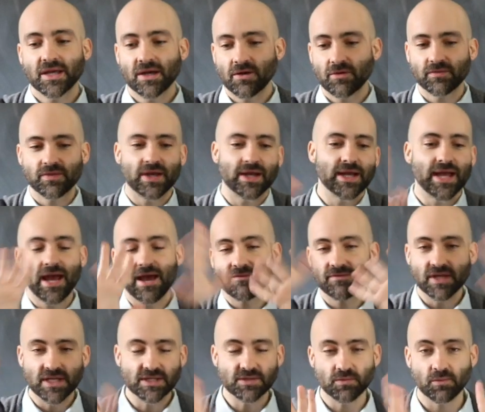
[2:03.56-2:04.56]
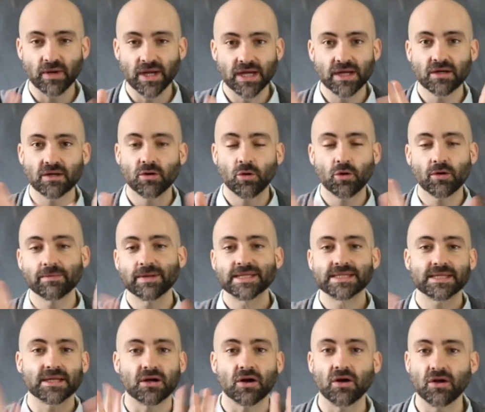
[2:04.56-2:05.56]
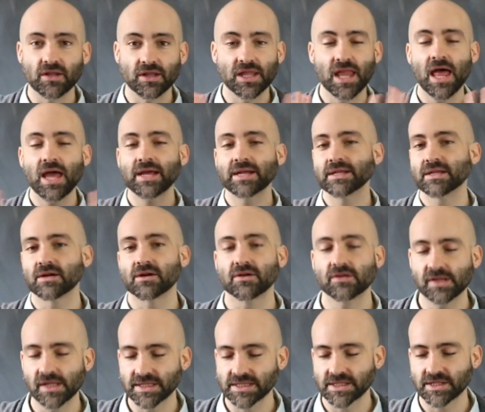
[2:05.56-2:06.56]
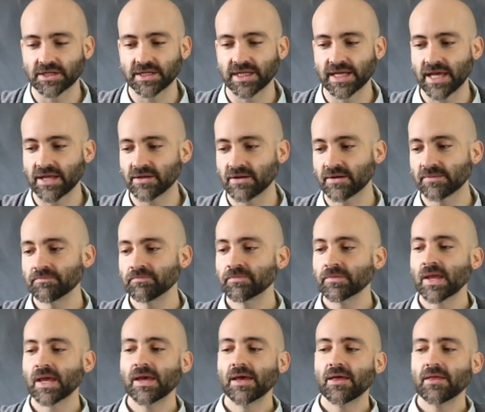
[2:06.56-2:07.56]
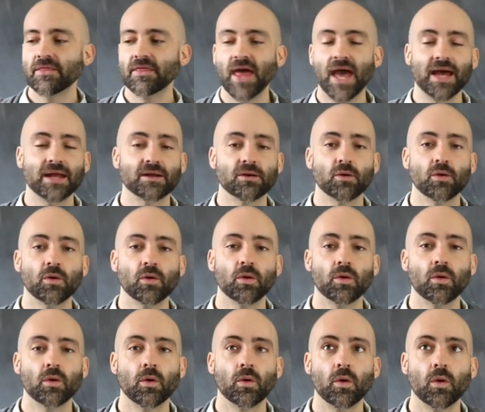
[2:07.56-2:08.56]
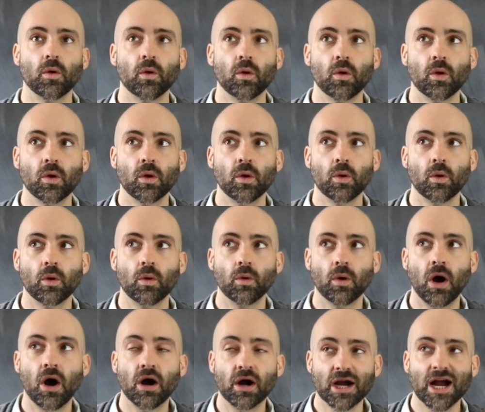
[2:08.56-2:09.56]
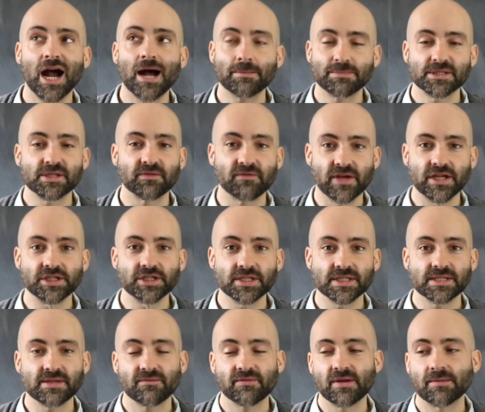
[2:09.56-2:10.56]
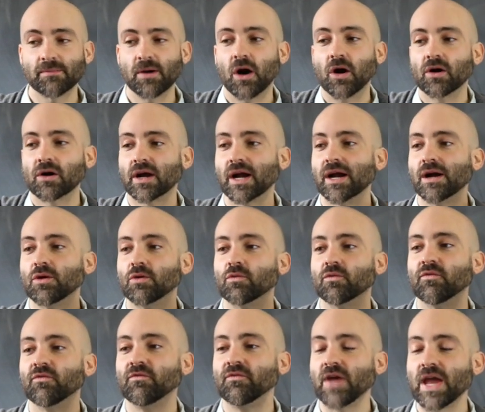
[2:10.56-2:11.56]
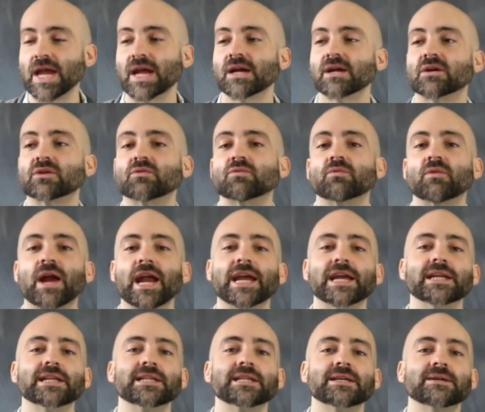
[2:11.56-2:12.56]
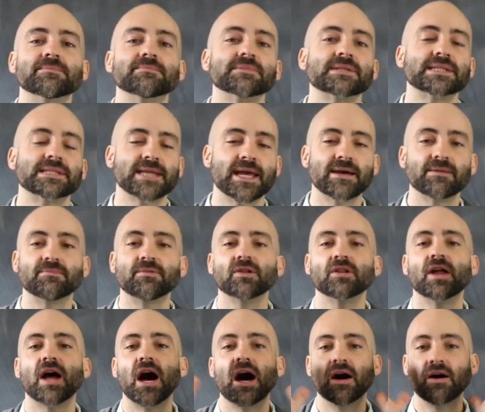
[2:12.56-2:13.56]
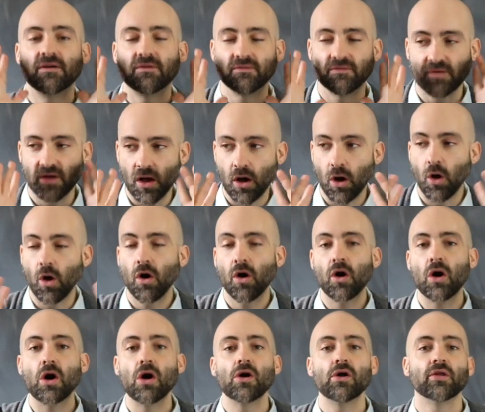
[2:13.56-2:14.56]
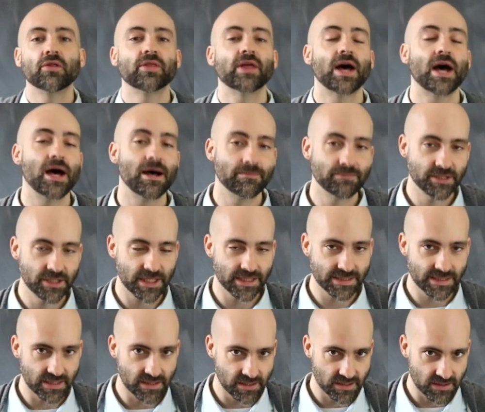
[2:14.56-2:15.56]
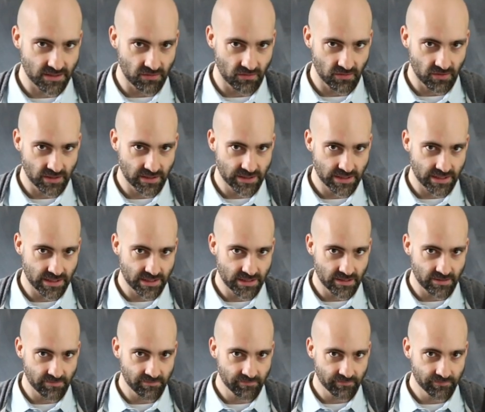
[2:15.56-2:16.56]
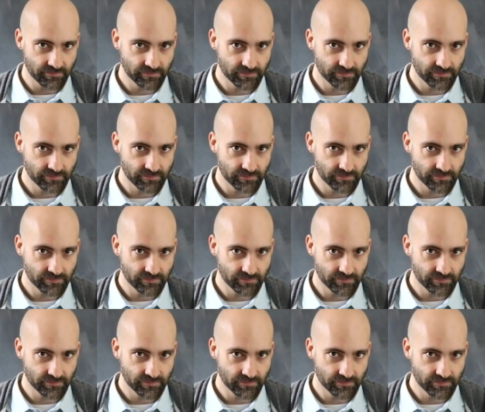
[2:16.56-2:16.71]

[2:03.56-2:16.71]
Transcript: you know, they have these weird orbits, they're all aligned, they're all clustered together, that our observations of them are a fair random sample of all the objects in the solar system.